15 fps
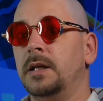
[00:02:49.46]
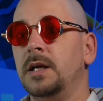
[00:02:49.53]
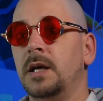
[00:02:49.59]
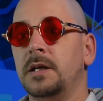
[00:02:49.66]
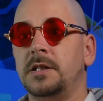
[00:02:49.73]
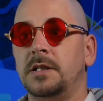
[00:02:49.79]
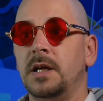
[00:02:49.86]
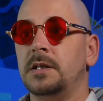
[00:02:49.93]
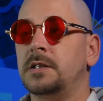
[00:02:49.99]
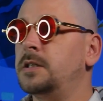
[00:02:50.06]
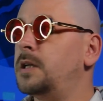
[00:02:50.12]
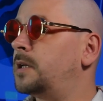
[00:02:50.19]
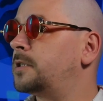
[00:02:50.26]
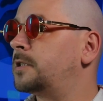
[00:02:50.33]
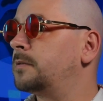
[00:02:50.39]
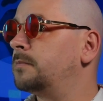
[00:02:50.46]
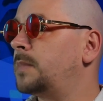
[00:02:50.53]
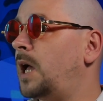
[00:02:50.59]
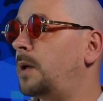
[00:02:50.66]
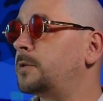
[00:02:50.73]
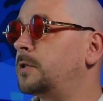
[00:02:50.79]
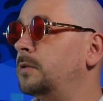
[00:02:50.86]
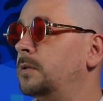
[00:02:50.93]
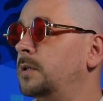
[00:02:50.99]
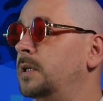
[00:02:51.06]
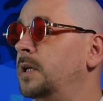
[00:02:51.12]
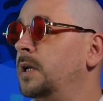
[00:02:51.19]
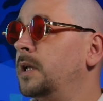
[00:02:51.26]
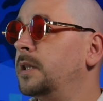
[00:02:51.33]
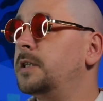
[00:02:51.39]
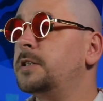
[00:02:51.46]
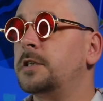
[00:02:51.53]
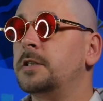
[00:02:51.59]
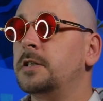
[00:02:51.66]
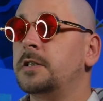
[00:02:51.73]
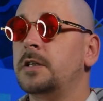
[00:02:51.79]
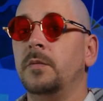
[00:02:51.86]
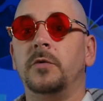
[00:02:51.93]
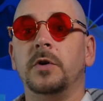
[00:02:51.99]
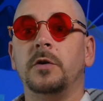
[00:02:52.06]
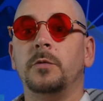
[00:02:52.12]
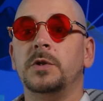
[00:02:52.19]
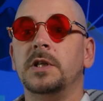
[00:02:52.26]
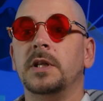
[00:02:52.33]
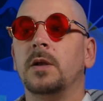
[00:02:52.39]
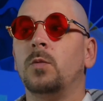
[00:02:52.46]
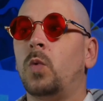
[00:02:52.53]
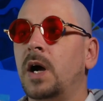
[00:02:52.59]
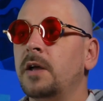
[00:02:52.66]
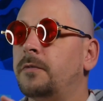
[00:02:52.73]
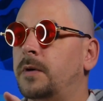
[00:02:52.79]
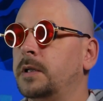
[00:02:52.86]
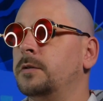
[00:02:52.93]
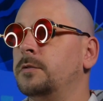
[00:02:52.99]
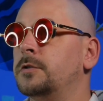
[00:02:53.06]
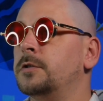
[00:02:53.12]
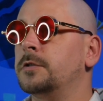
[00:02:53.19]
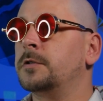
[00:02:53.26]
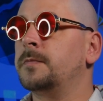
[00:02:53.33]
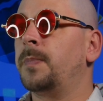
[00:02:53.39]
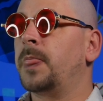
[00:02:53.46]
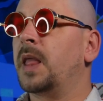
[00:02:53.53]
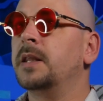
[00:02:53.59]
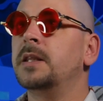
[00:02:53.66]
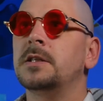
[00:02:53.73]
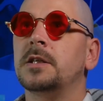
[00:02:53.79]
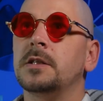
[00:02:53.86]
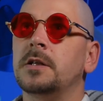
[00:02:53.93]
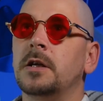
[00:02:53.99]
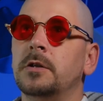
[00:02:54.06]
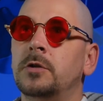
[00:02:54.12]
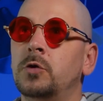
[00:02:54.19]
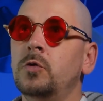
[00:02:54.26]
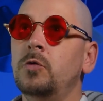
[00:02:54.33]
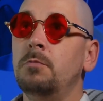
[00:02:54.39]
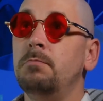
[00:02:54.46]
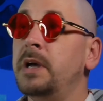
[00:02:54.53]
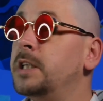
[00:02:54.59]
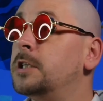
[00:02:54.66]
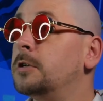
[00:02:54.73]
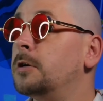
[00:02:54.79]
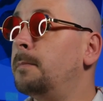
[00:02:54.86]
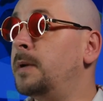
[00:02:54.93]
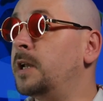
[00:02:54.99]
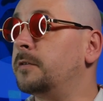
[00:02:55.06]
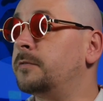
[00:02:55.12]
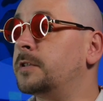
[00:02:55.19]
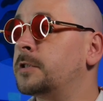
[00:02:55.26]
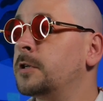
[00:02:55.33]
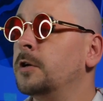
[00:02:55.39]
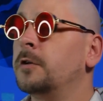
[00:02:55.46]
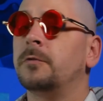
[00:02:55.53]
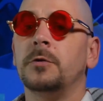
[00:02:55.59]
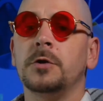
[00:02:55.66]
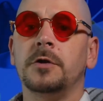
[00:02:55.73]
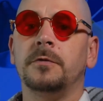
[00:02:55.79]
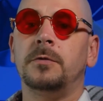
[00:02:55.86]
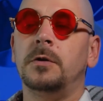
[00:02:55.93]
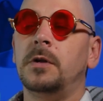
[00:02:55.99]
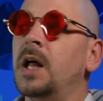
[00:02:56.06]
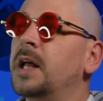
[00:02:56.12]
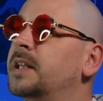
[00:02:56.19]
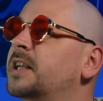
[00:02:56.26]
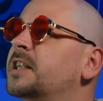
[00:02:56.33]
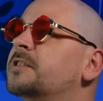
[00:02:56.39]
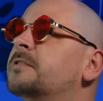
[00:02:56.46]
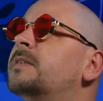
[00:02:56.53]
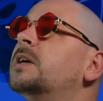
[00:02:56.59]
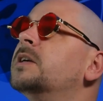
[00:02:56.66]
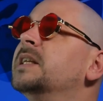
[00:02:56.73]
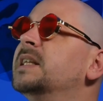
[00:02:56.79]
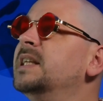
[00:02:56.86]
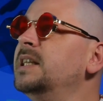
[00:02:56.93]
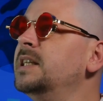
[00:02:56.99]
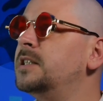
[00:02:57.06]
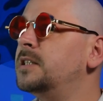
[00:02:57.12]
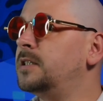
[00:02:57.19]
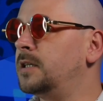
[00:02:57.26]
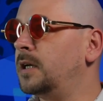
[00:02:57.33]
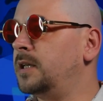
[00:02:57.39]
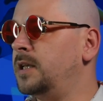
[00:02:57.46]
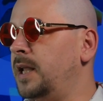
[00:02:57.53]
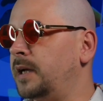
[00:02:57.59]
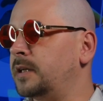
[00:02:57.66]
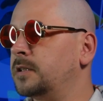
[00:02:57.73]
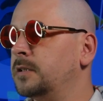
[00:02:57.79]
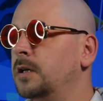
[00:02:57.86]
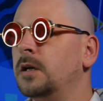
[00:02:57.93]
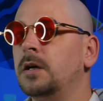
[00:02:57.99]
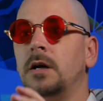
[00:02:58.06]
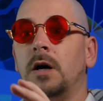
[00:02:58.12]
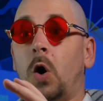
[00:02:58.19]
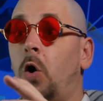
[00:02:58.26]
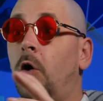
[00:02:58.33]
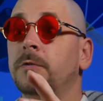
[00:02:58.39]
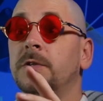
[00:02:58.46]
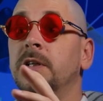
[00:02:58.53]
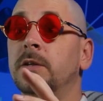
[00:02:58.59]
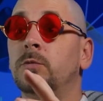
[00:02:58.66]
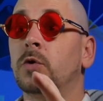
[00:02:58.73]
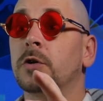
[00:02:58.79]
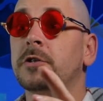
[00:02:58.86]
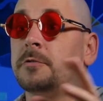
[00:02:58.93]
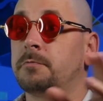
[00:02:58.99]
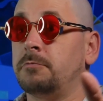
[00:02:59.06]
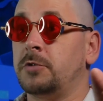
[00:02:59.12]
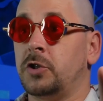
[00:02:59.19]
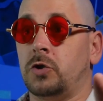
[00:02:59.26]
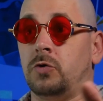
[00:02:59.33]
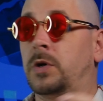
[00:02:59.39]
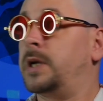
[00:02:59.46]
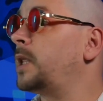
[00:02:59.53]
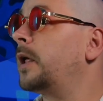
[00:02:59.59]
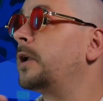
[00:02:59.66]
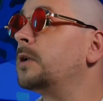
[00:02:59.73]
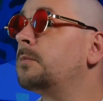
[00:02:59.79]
Yes, absolutely. This is the same frequency that Wi-Fi uses. And this has two major benefits. First of all, that it's very easy to connect. Often it works straight out of the